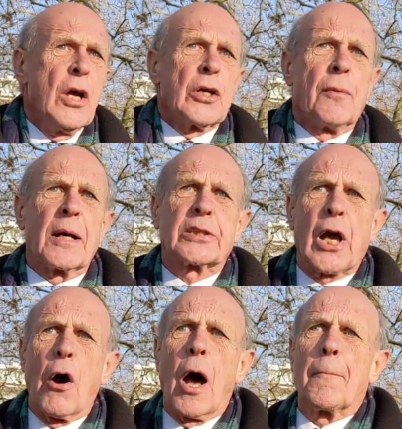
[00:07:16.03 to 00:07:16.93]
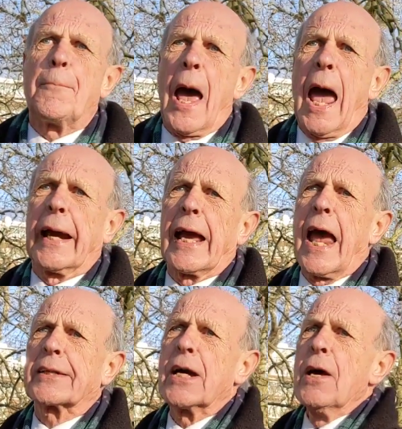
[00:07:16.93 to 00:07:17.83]
you must go on paying
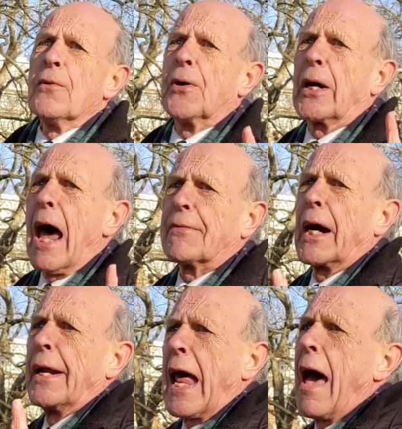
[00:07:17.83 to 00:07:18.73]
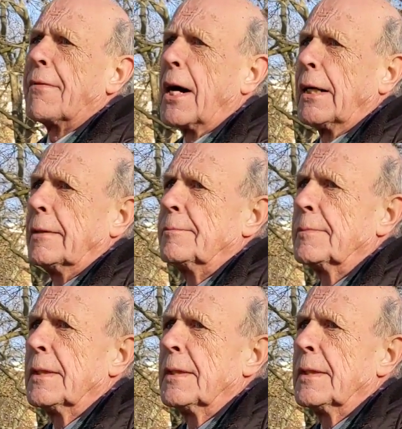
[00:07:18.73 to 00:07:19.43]
it forever and ever